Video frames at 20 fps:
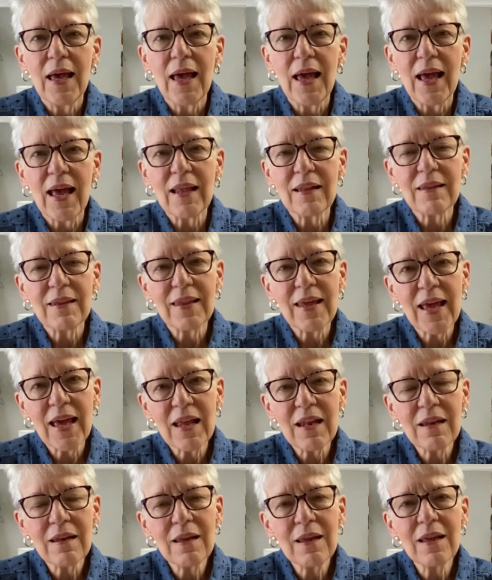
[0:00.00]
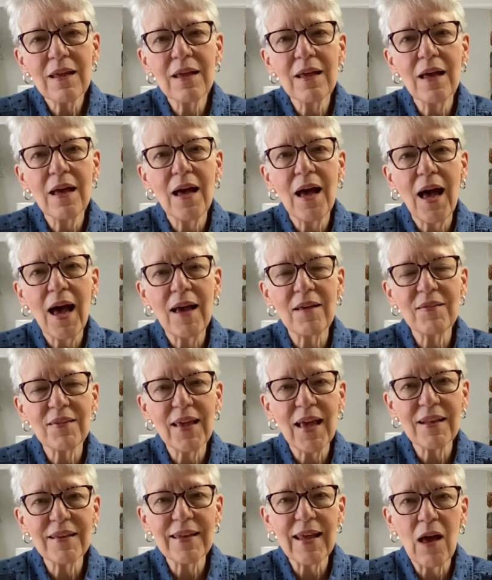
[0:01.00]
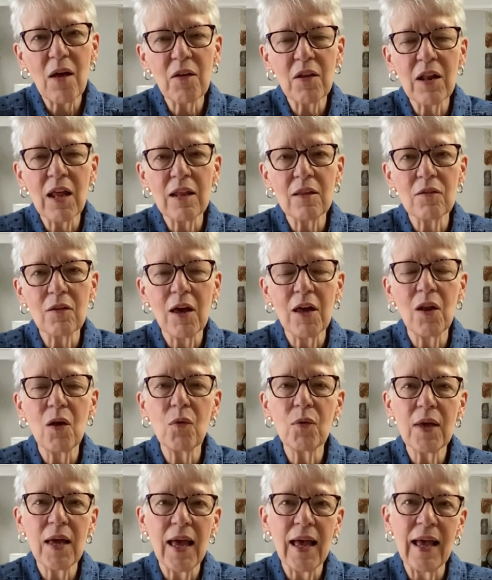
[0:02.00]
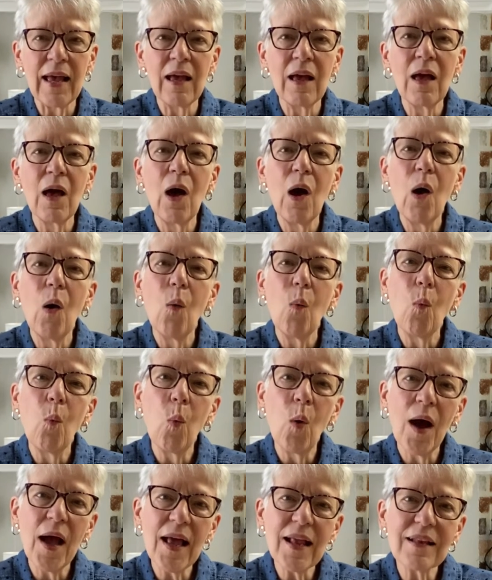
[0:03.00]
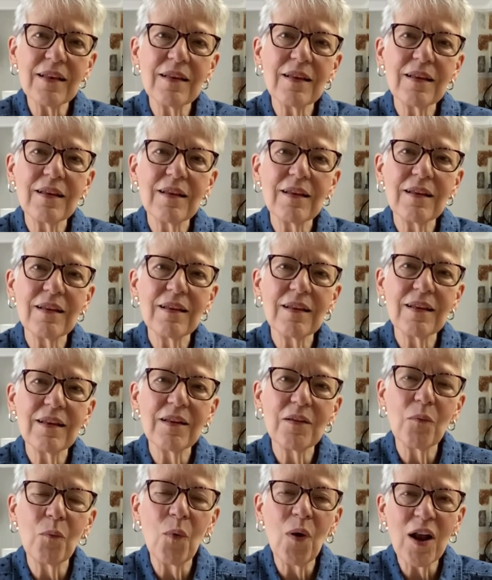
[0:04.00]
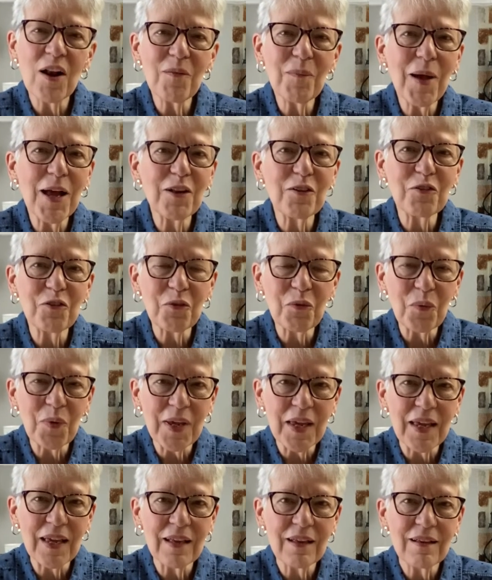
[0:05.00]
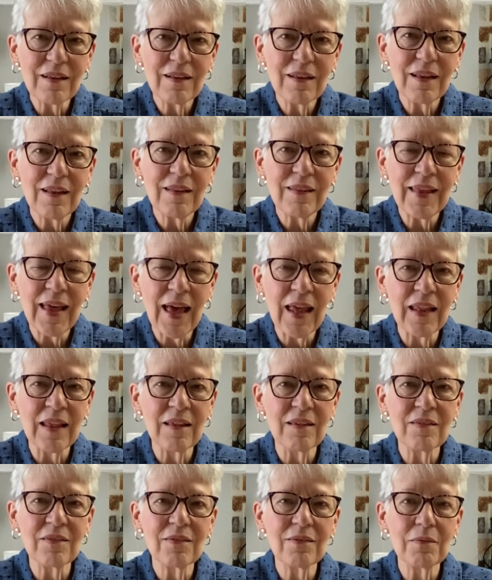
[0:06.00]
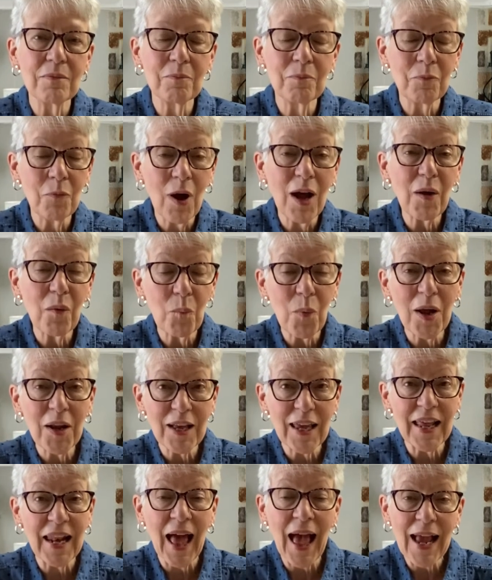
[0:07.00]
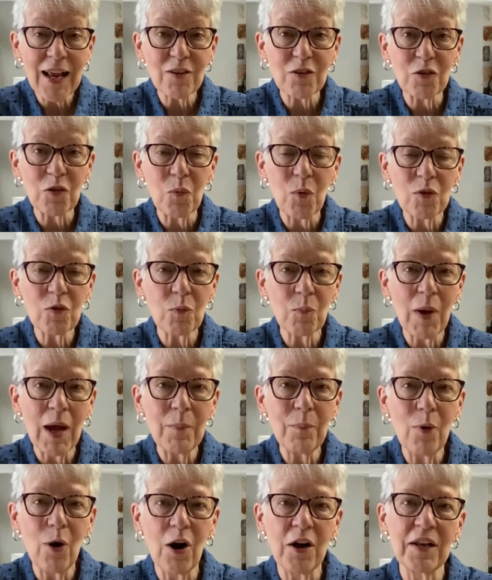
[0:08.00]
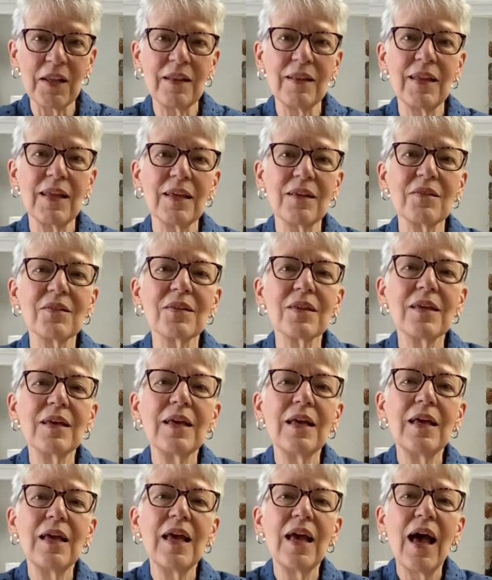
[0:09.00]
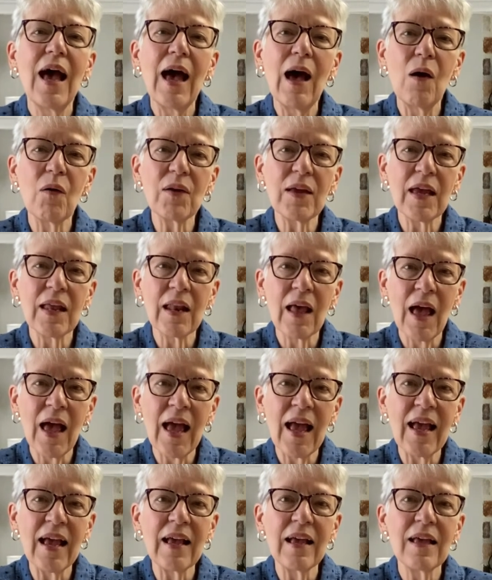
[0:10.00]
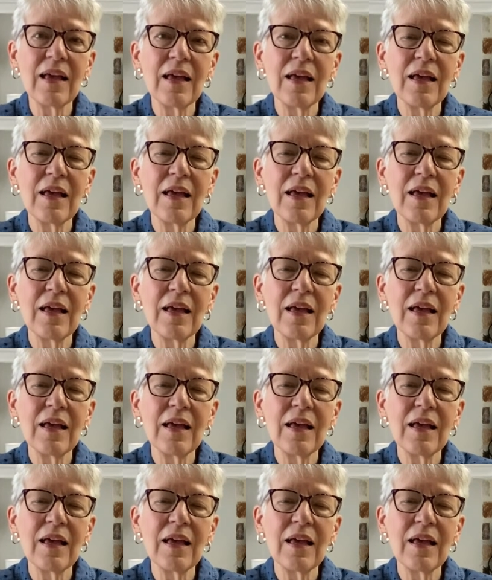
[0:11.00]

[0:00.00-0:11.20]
And then I sat down and I thought, okay, what am I doing that is, what can I do? What's my part in this? How can I